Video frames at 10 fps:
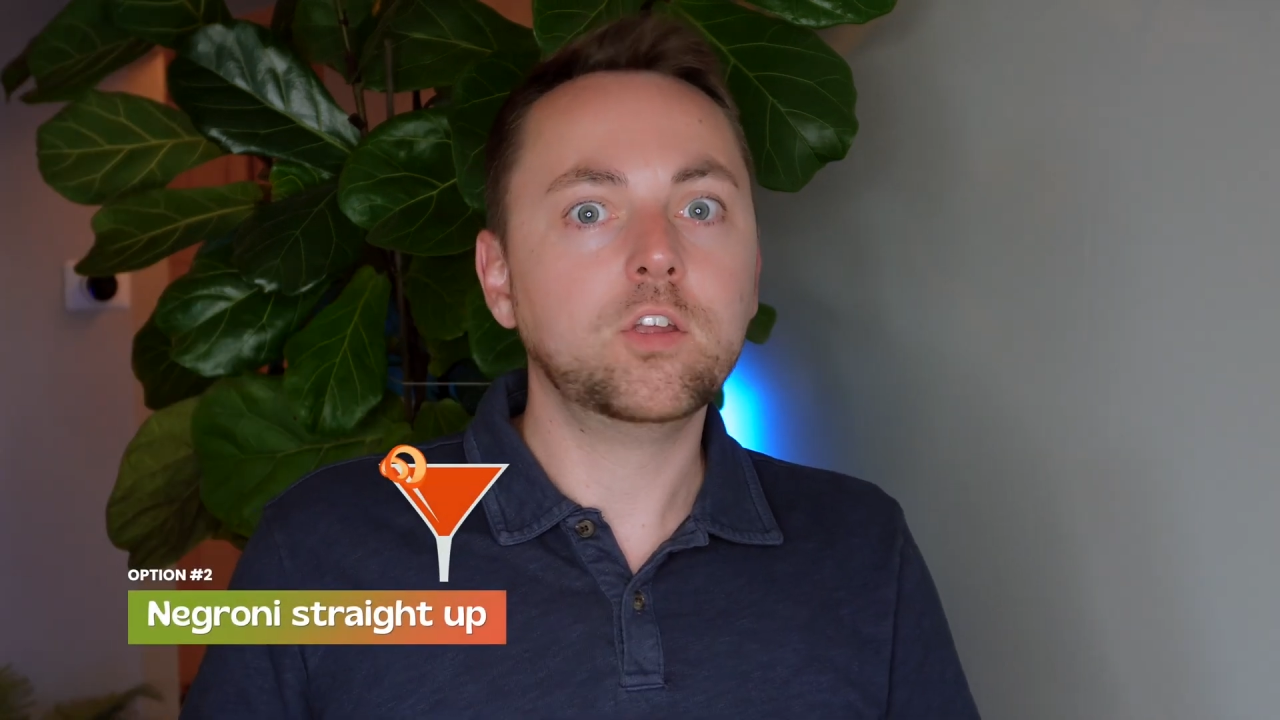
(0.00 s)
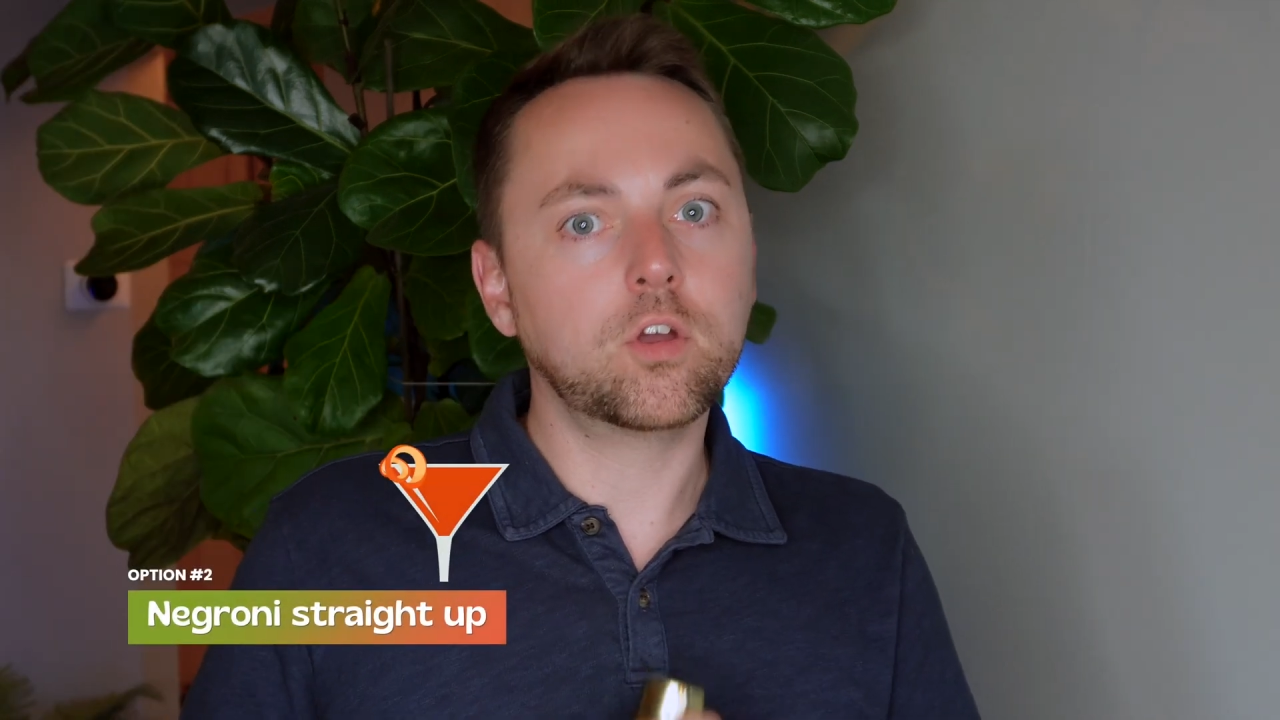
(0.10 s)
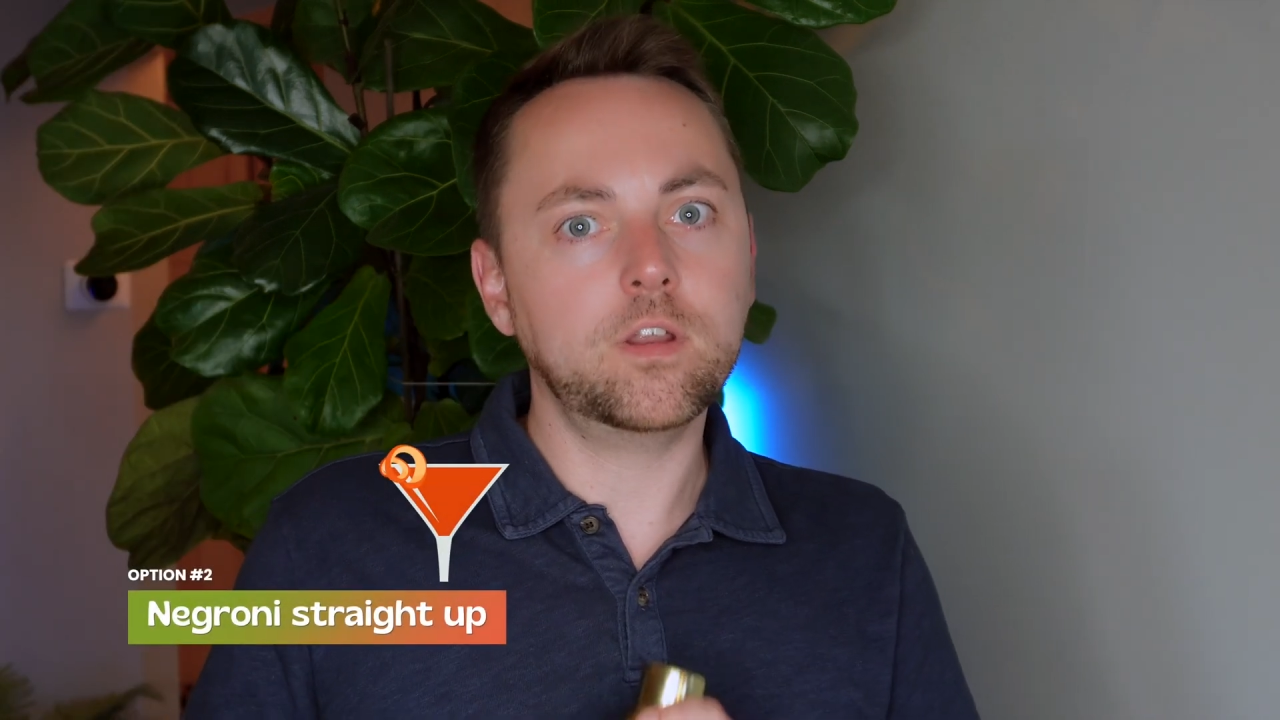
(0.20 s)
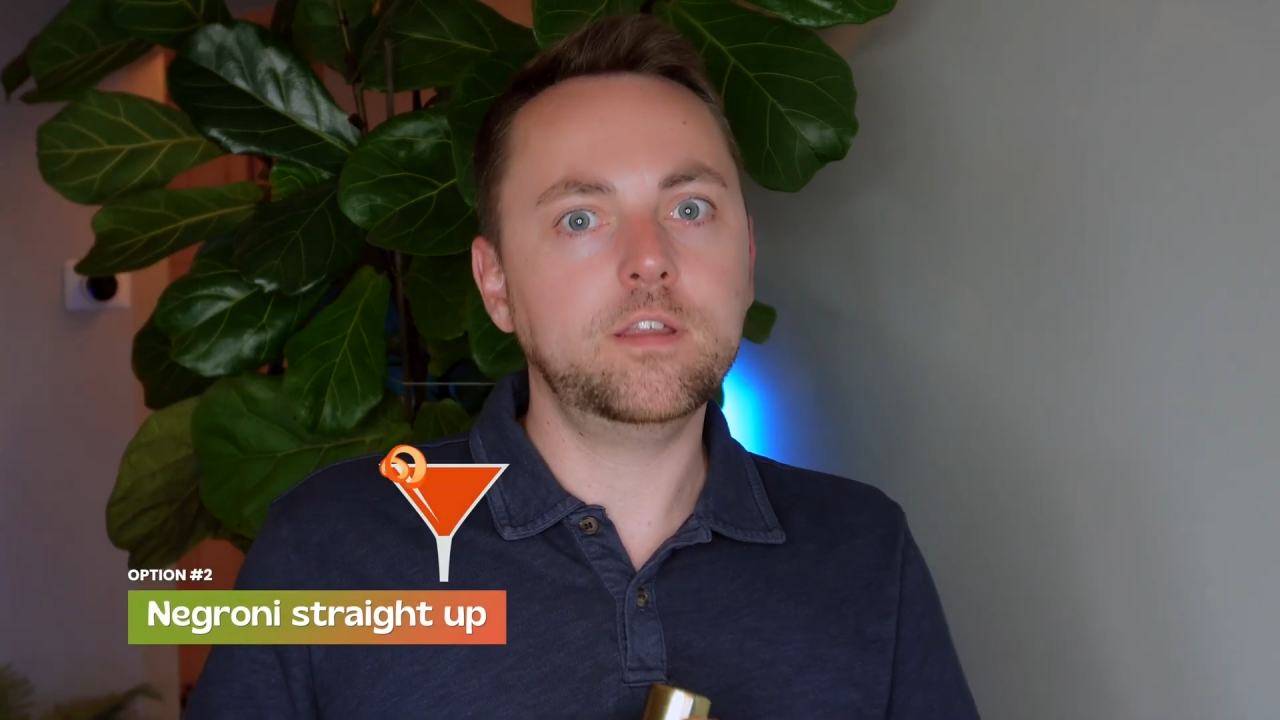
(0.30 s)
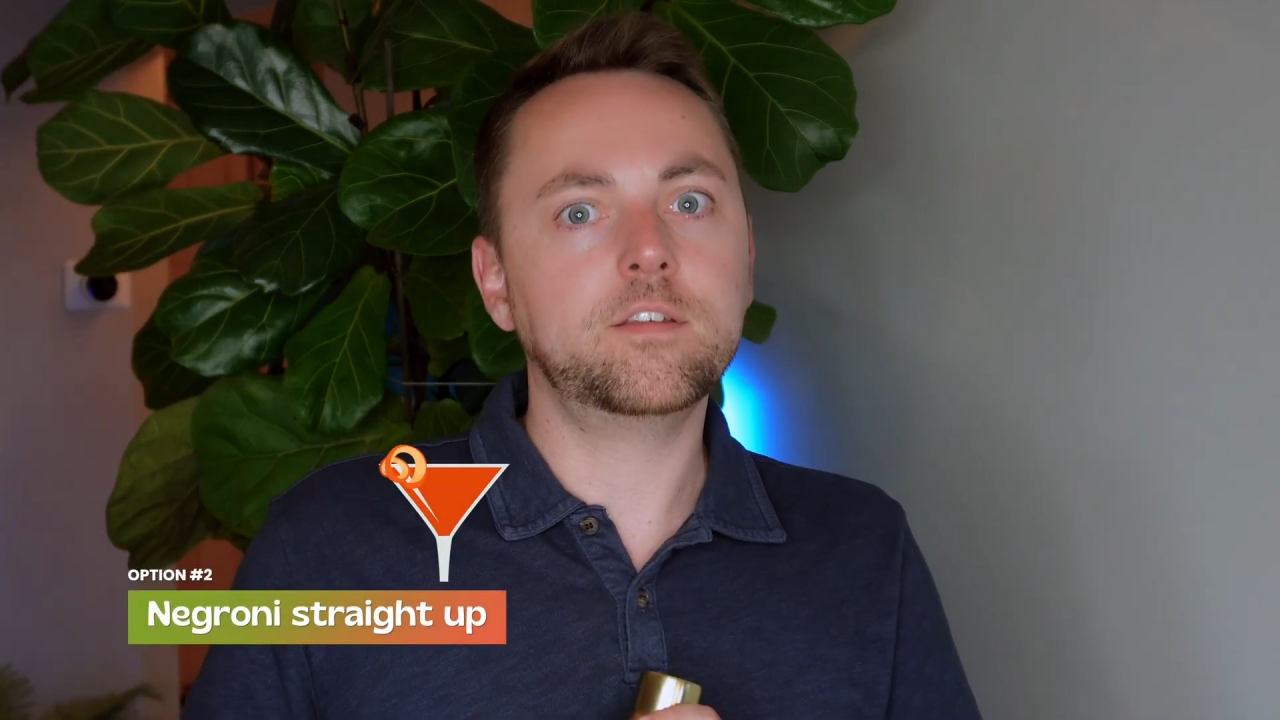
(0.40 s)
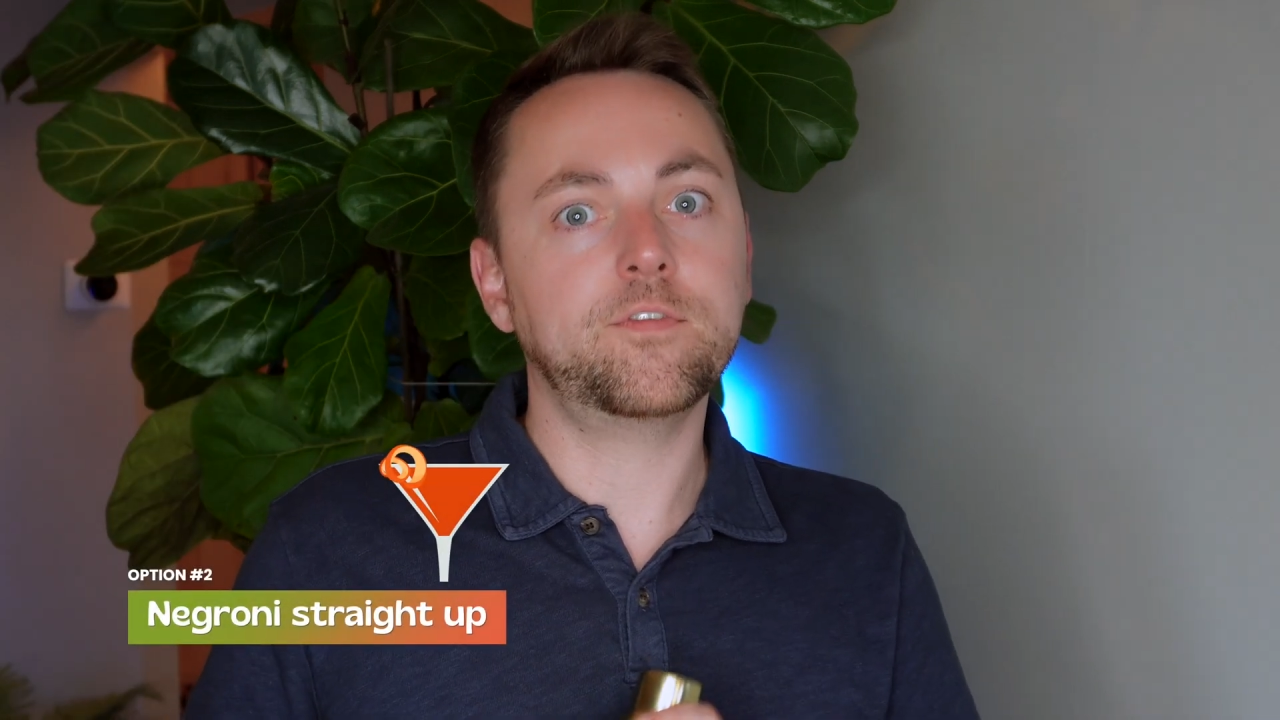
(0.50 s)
you're going to need to